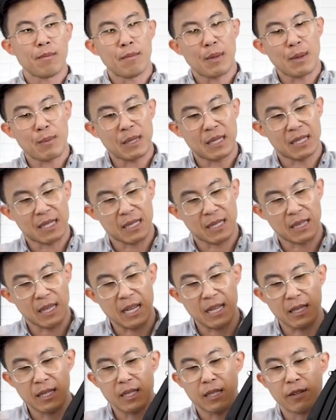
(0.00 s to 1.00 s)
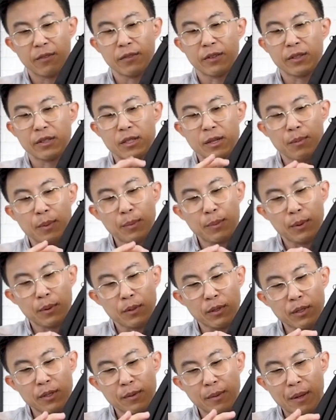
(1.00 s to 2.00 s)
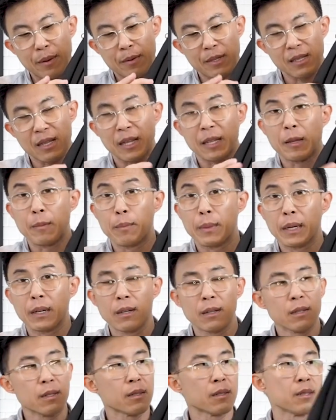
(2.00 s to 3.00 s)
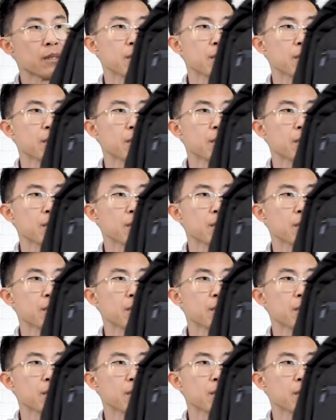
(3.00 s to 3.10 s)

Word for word: Maybe slightly different zipper pulls, like slightly bigger.